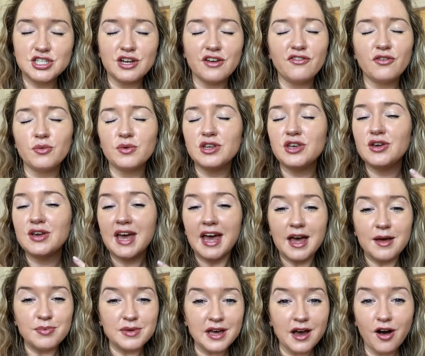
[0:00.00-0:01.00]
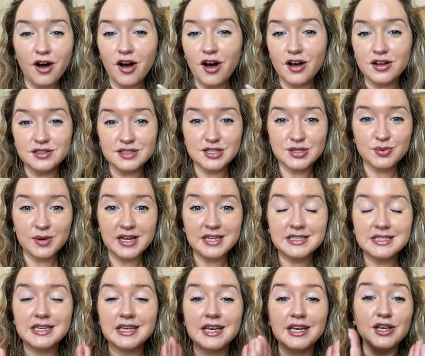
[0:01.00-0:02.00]
for when you get a bit hot and
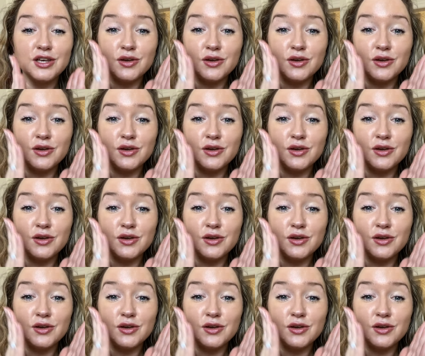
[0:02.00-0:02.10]
sweaty.